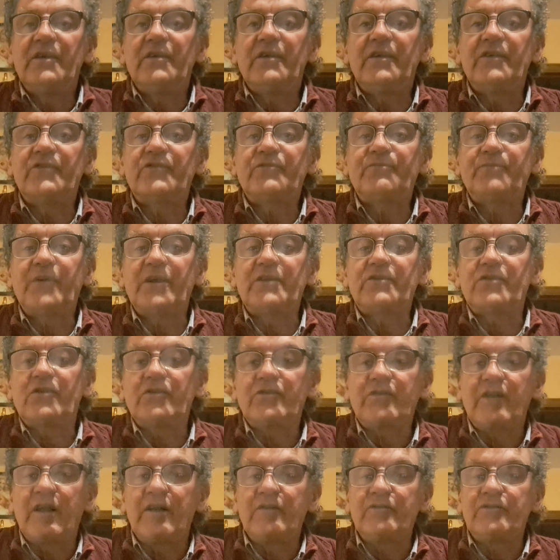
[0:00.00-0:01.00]
It's
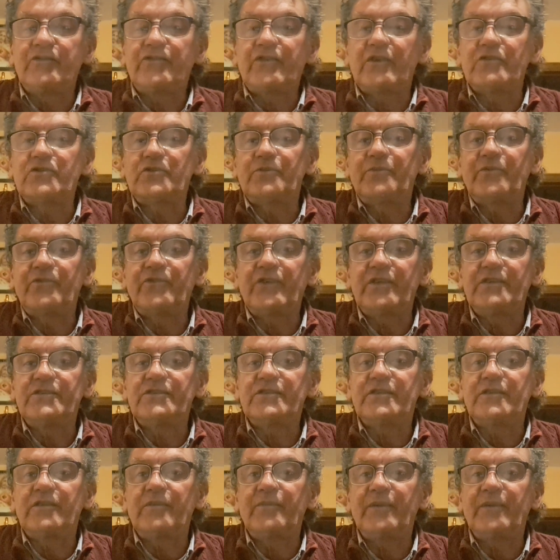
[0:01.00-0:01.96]
better ground. It's out of Presenton.